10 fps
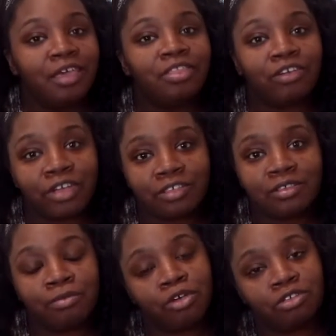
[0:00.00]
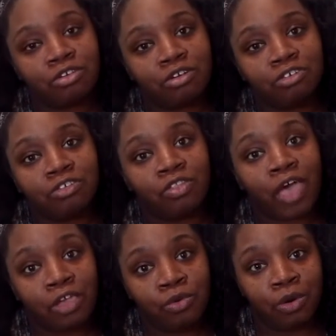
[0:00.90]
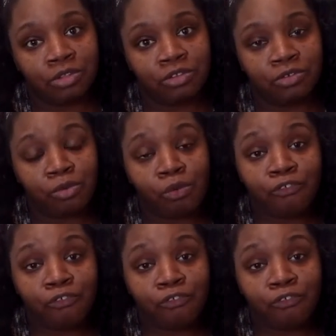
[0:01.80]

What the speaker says: there is some research that you want to do.